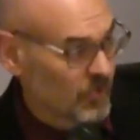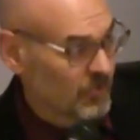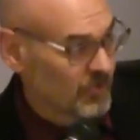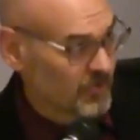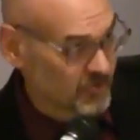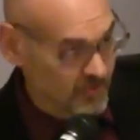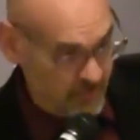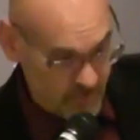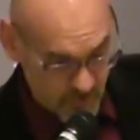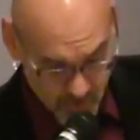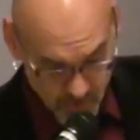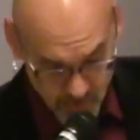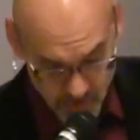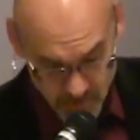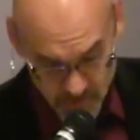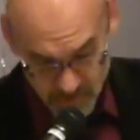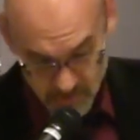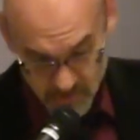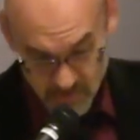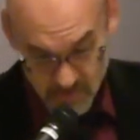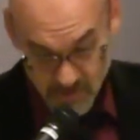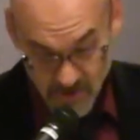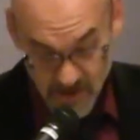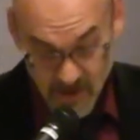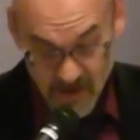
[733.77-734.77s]
the student
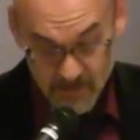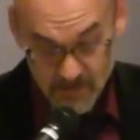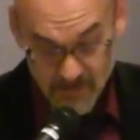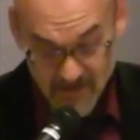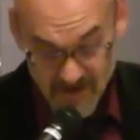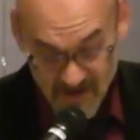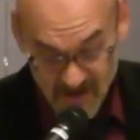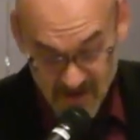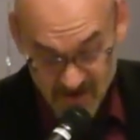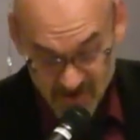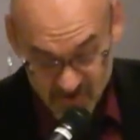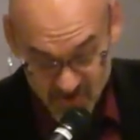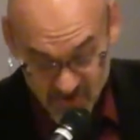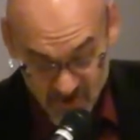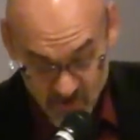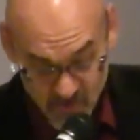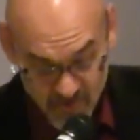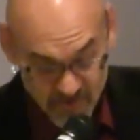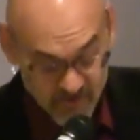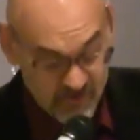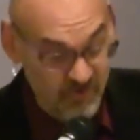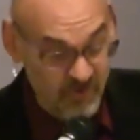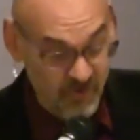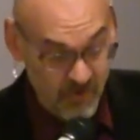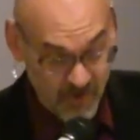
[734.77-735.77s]
and me she
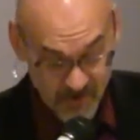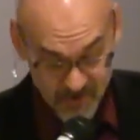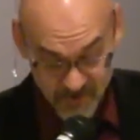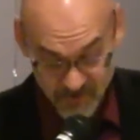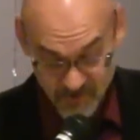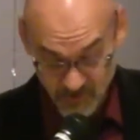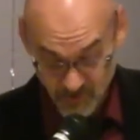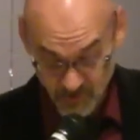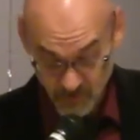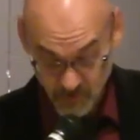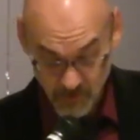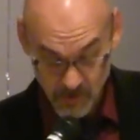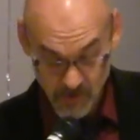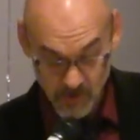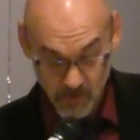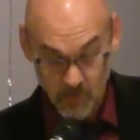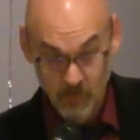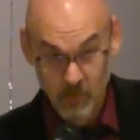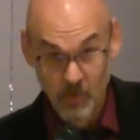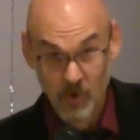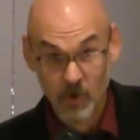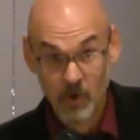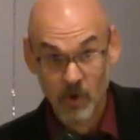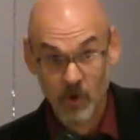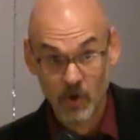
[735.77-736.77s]
would show us to
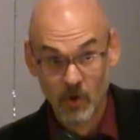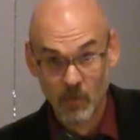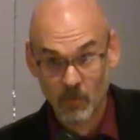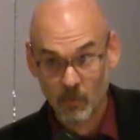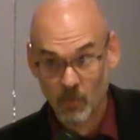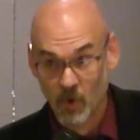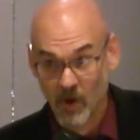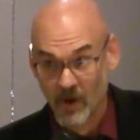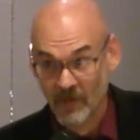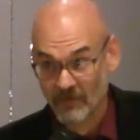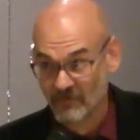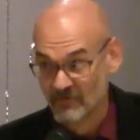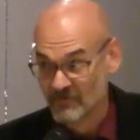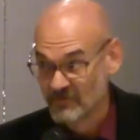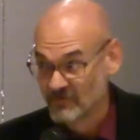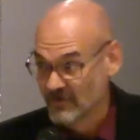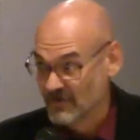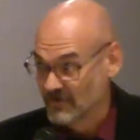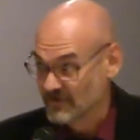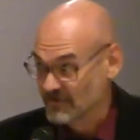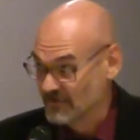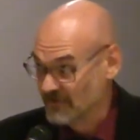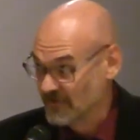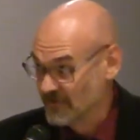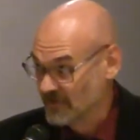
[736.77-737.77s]
room
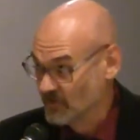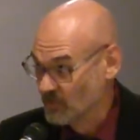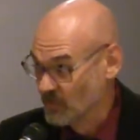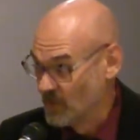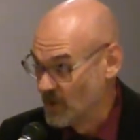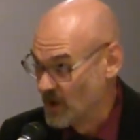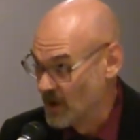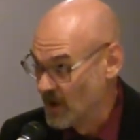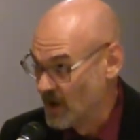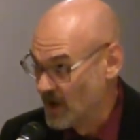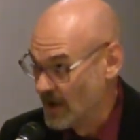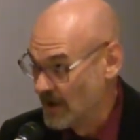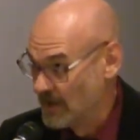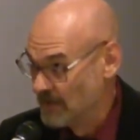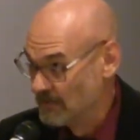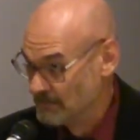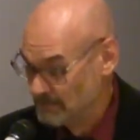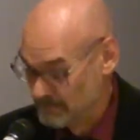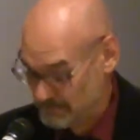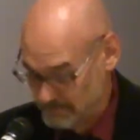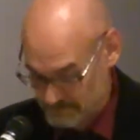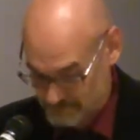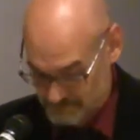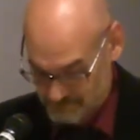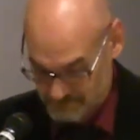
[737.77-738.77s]

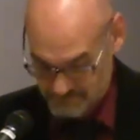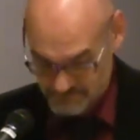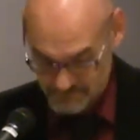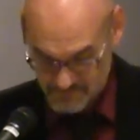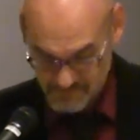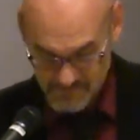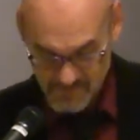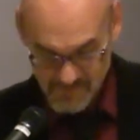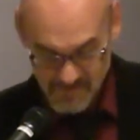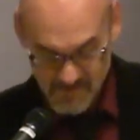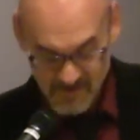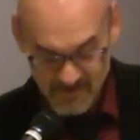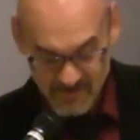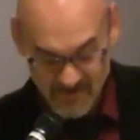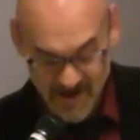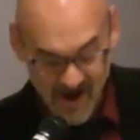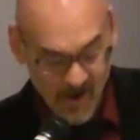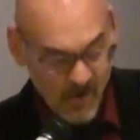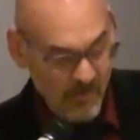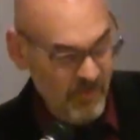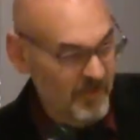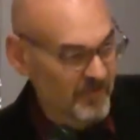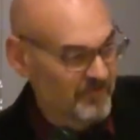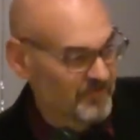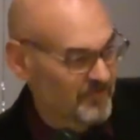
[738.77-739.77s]
161.
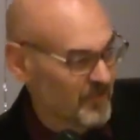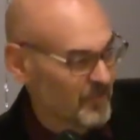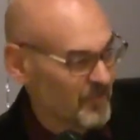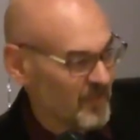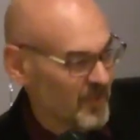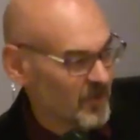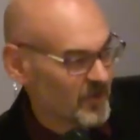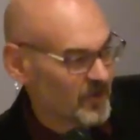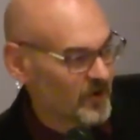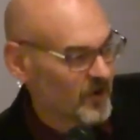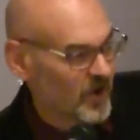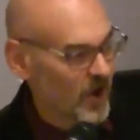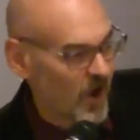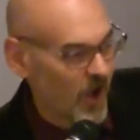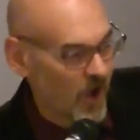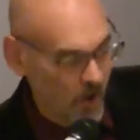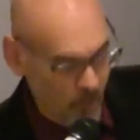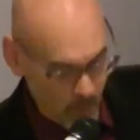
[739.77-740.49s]
Down the familiar hall